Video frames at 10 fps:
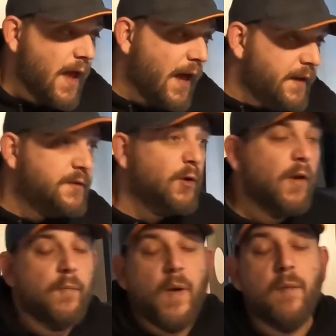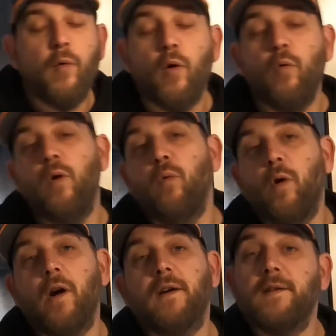Any toilet paper will
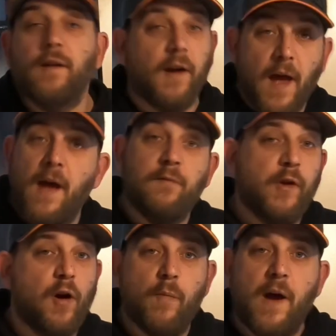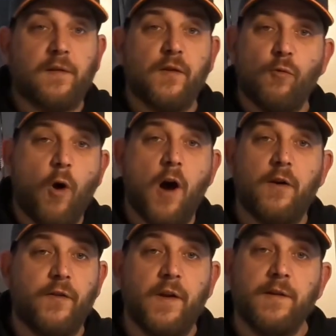work. Again, we go back to the
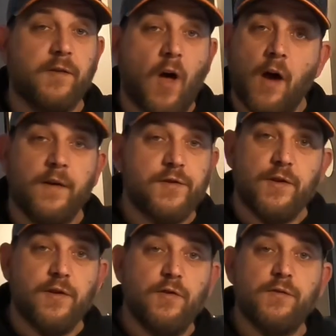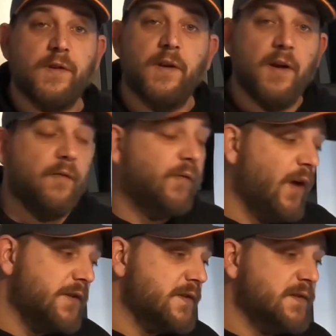water thing. As long as you're using enough
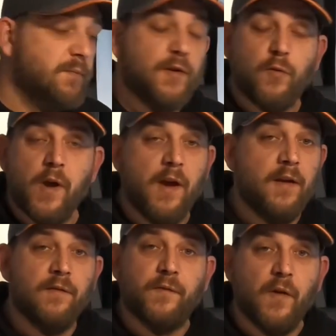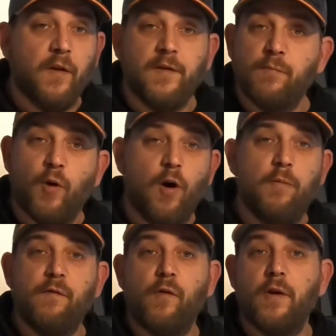flushes in between and filling the bowl
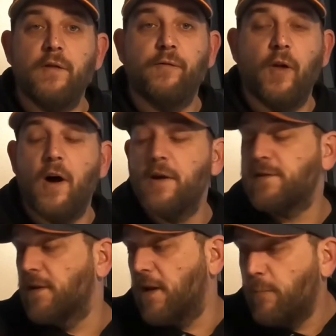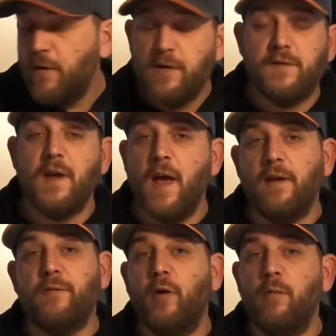before you flush and keeping your
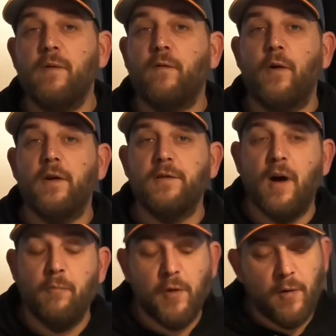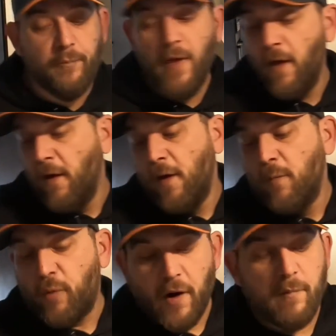tanks full before you dump them,
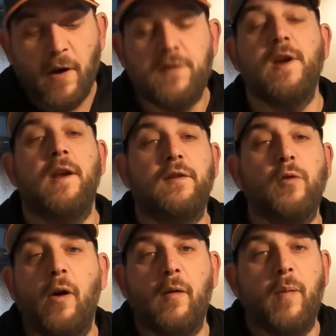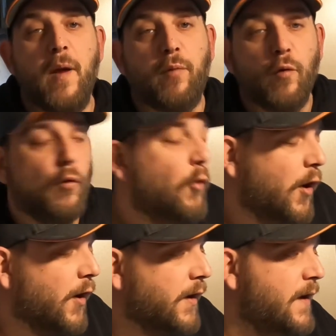pretty much any toilet paper will
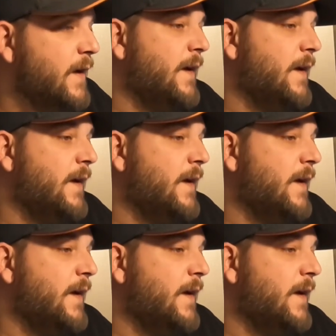work.